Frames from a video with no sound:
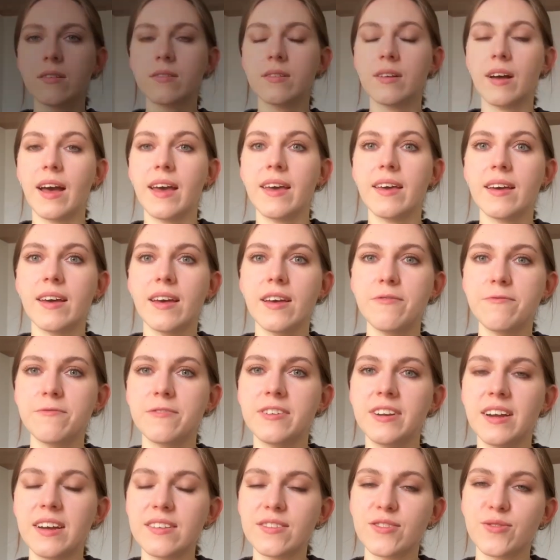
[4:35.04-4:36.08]
I have
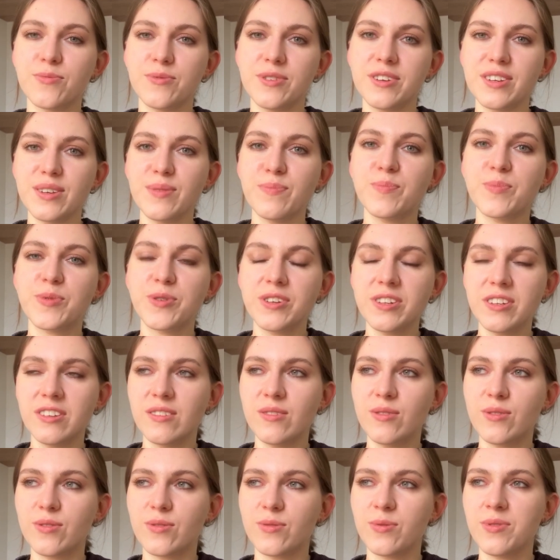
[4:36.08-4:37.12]
another very
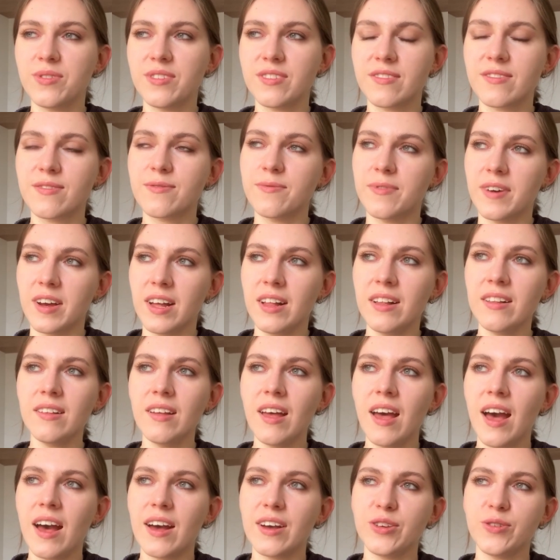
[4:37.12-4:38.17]
important rule as well.
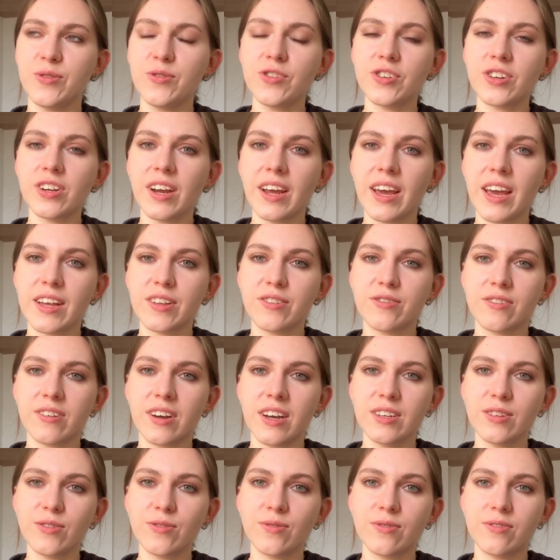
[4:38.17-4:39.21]
Usually I
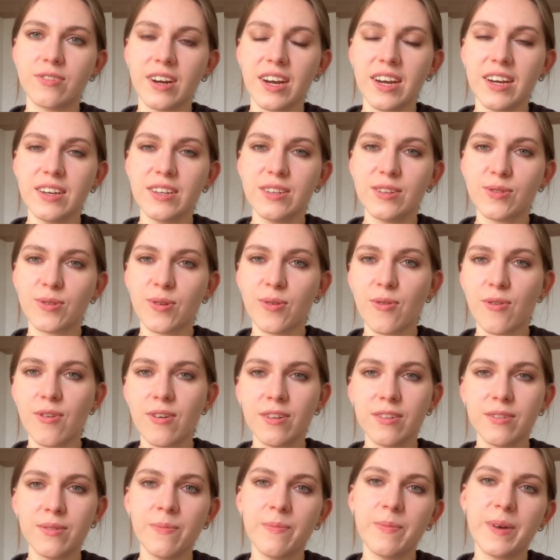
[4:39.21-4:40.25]
try to write
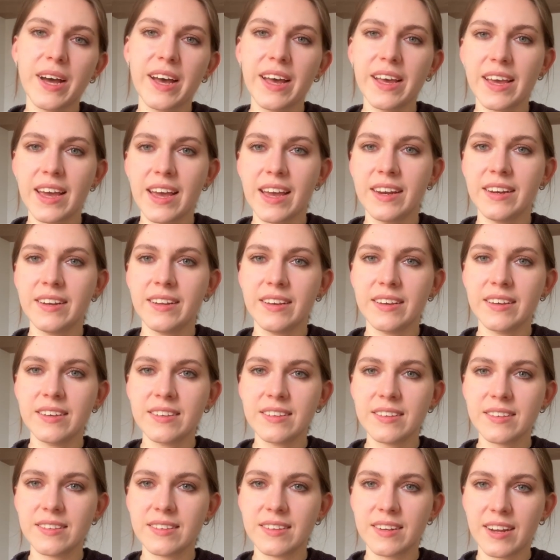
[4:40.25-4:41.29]
all my
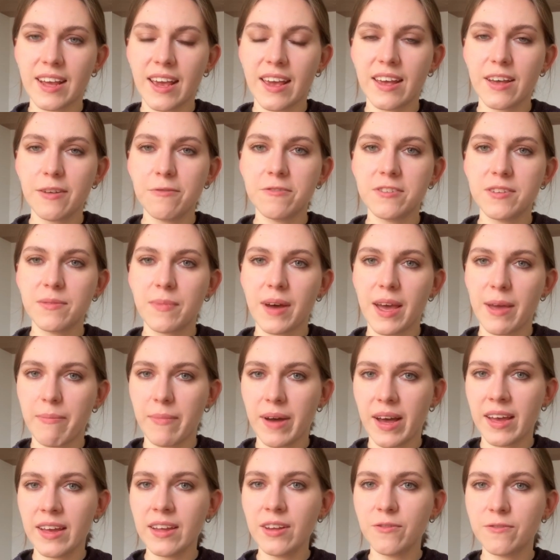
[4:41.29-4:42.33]
ideas that I have in my
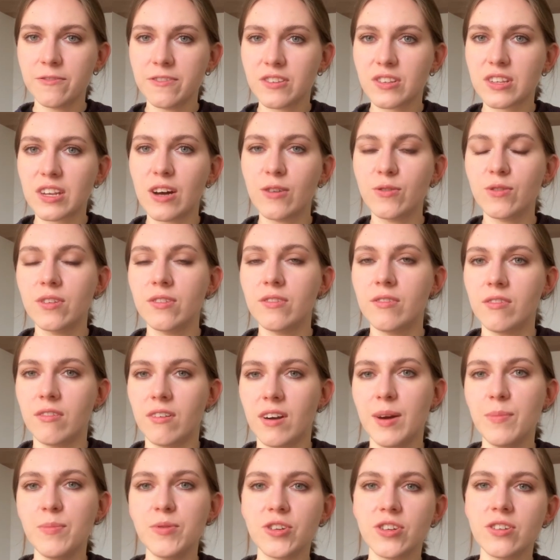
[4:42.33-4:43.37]
mind without
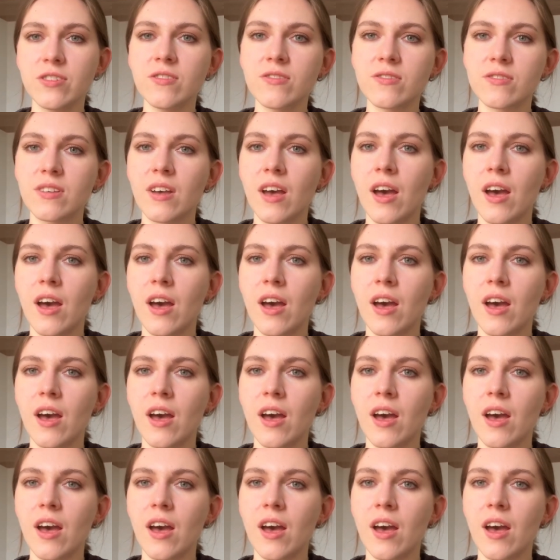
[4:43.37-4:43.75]
interruptions.